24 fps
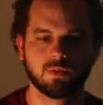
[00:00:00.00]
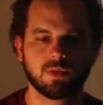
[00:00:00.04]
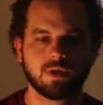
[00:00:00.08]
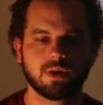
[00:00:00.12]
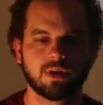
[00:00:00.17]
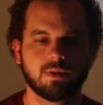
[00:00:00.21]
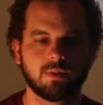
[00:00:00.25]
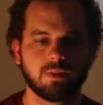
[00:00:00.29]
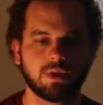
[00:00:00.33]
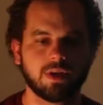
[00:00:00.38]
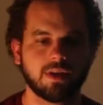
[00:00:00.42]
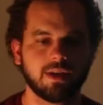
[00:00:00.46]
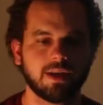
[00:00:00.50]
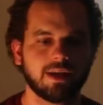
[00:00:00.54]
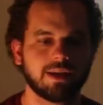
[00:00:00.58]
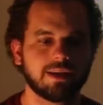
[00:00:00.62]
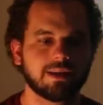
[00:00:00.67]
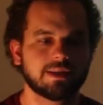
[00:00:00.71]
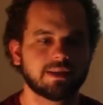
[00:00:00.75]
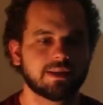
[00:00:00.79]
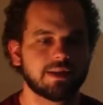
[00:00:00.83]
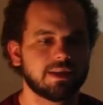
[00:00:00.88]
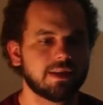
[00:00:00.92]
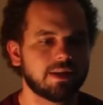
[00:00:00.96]
we're going to be
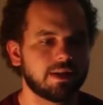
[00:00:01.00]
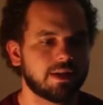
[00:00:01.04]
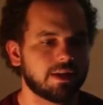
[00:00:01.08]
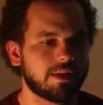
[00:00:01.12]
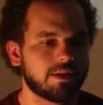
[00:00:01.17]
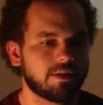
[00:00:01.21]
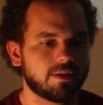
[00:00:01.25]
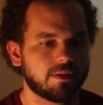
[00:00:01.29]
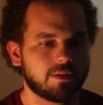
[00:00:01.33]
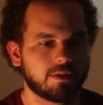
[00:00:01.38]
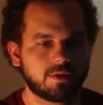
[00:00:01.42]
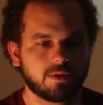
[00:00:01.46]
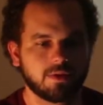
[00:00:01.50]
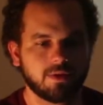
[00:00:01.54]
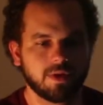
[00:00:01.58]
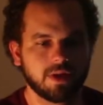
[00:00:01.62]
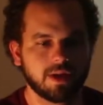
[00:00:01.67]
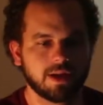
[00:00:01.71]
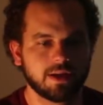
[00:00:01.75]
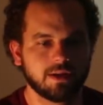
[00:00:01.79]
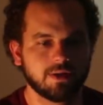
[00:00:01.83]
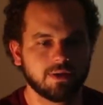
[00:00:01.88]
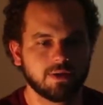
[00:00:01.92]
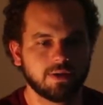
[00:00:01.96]
lazy and
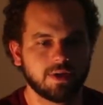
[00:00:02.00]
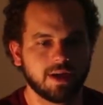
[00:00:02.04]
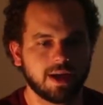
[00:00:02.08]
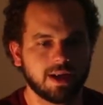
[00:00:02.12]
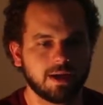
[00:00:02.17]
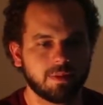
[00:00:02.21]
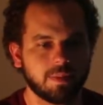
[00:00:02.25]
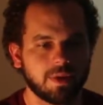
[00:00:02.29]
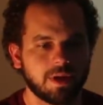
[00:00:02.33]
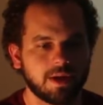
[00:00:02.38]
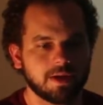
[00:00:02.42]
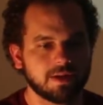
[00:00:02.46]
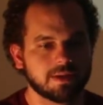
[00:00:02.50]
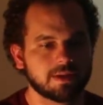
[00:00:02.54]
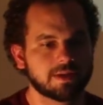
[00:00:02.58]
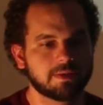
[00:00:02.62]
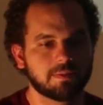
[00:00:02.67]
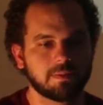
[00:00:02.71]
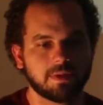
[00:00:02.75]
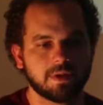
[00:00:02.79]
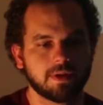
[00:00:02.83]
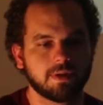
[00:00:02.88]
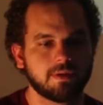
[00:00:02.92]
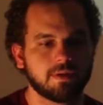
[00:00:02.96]
create new database,
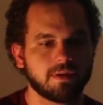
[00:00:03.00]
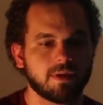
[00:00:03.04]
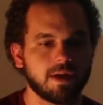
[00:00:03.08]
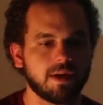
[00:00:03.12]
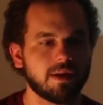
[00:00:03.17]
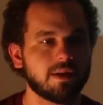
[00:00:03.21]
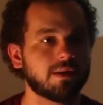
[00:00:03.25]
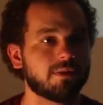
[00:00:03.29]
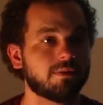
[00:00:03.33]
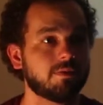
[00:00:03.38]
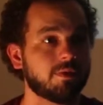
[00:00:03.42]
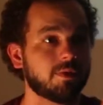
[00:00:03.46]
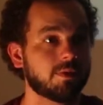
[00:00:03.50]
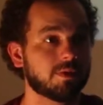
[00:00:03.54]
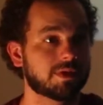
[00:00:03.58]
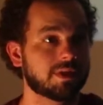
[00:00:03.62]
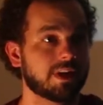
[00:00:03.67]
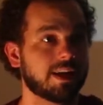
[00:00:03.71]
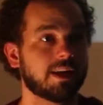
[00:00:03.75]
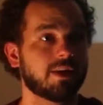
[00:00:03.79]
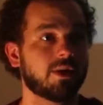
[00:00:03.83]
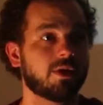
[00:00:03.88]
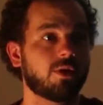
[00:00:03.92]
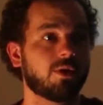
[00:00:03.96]
but you were
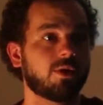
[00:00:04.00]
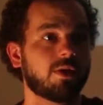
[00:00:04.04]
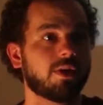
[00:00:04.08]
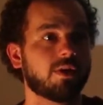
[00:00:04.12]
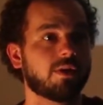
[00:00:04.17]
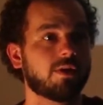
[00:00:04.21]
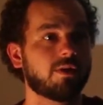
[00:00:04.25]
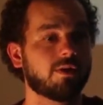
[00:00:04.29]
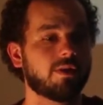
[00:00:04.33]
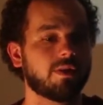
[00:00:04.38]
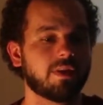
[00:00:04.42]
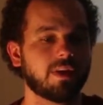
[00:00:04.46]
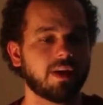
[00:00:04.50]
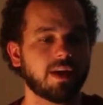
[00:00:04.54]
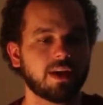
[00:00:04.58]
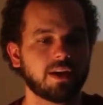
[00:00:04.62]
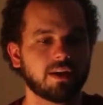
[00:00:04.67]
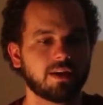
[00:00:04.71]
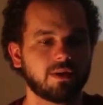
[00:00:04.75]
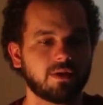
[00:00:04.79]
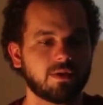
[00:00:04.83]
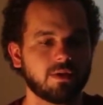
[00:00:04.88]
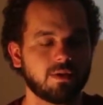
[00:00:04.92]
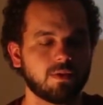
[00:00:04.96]
saying earlier
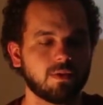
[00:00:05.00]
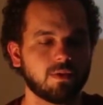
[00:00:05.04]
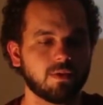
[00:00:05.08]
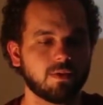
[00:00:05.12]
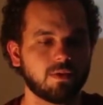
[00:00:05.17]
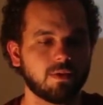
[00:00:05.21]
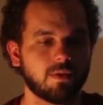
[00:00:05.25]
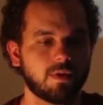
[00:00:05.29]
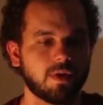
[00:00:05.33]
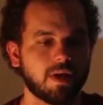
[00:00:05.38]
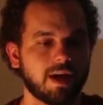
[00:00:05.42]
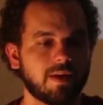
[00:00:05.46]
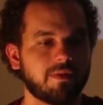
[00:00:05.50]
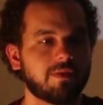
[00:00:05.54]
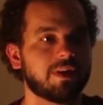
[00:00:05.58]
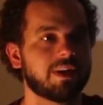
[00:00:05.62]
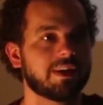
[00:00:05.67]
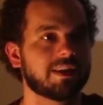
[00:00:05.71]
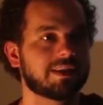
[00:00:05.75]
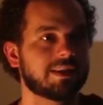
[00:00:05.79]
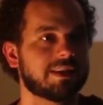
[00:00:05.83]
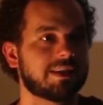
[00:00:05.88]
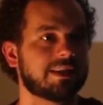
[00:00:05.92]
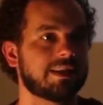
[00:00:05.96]
that you have an
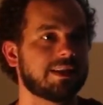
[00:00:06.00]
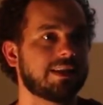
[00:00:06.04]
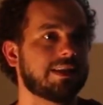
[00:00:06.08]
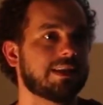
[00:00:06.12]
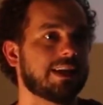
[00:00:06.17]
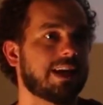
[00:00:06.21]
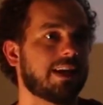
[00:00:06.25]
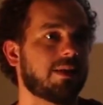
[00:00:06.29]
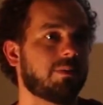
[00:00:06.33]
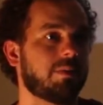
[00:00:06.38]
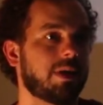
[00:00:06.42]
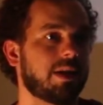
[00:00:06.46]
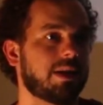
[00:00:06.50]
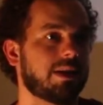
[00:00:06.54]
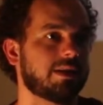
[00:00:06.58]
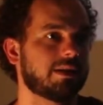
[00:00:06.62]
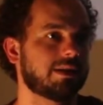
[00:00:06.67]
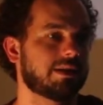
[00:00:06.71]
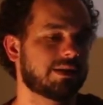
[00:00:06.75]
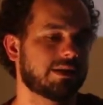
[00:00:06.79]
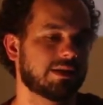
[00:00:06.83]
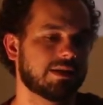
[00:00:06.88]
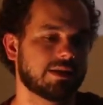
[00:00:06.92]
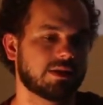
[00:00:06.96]
existing
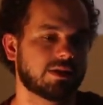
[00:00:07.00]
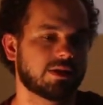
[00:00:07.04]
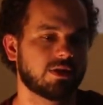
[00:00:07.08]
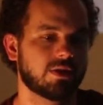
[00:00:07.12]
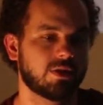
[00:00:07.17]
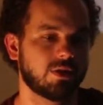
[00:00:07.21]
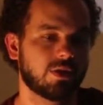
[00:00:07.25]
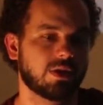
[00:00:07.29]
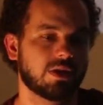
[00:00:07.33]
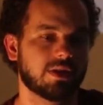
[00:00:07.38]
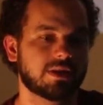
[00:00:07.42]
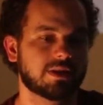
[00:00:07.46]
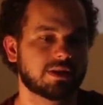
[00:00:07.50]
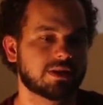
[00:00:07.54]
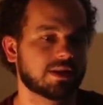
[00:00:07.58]
database, and so you could